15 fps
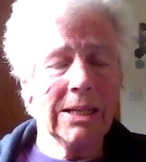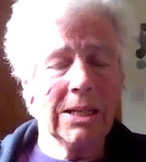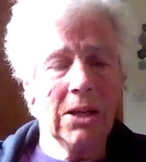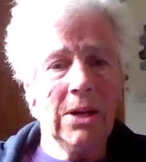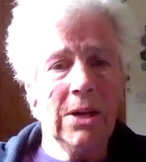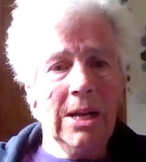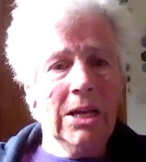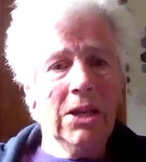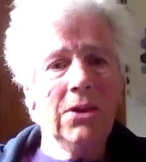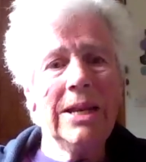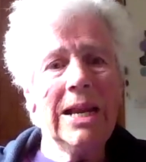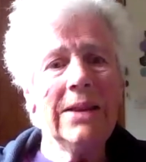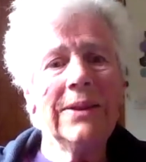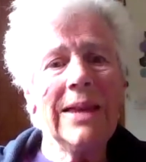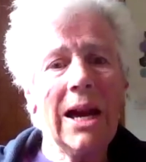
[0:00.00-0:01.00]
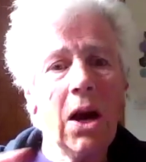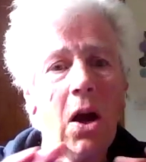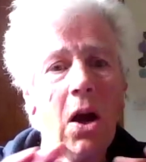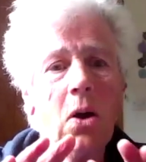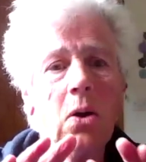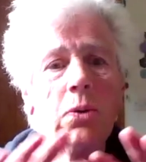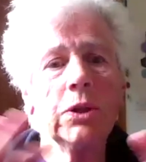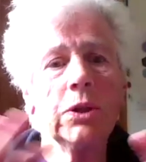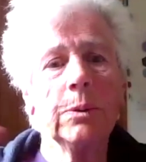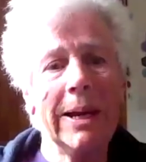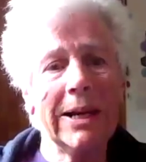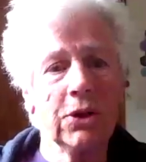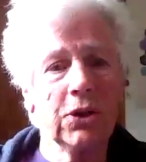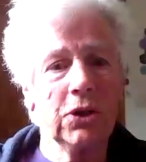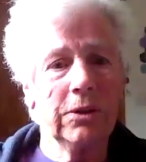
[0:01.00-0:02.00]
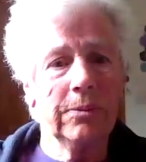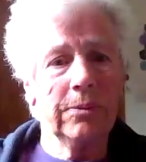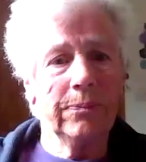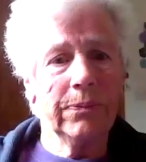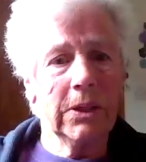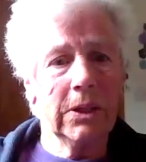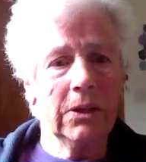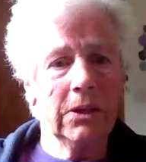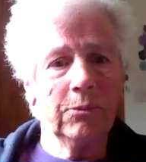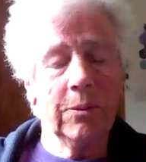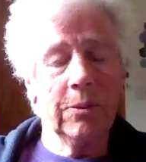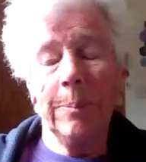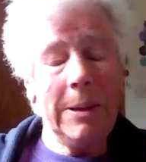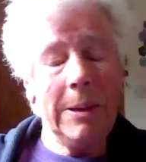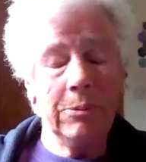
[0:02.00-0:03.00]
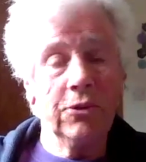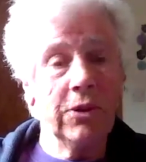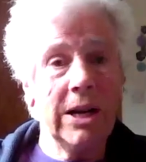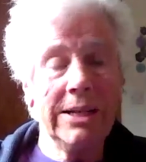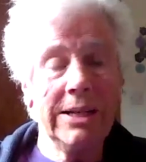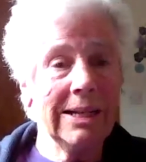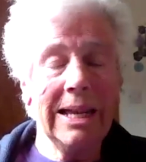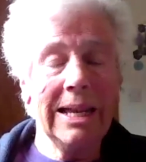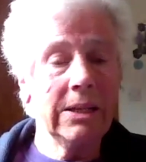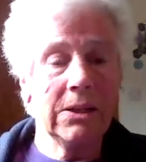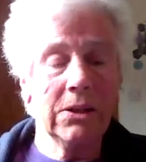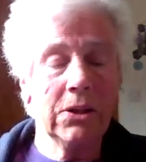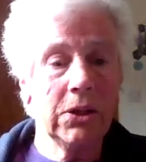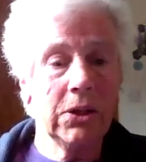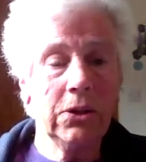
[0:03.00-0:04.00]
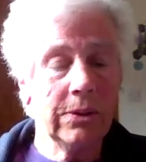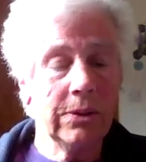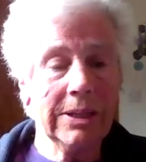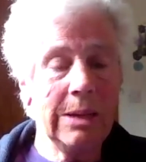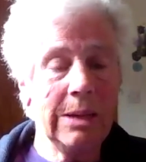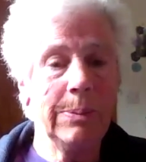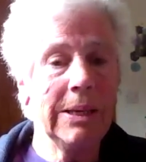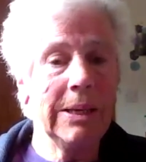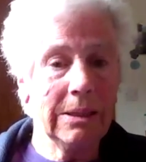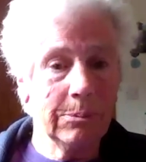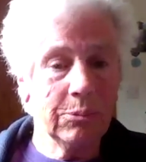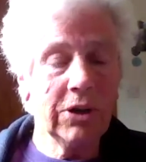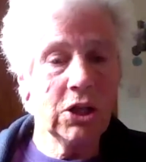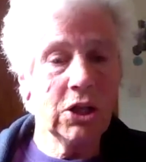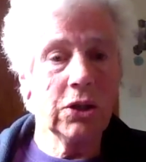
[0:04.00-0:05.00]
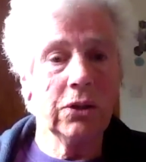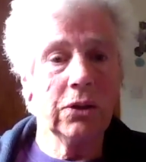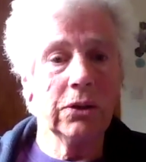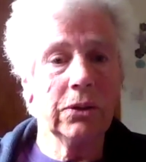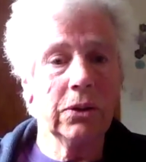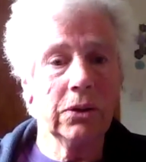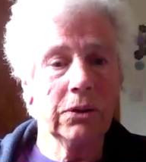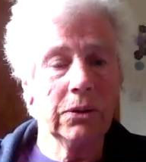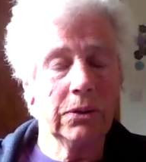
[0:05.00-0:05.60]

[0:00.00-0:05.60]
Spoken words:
So you need that whole spectrum of people writing letters too and keeping the pressure on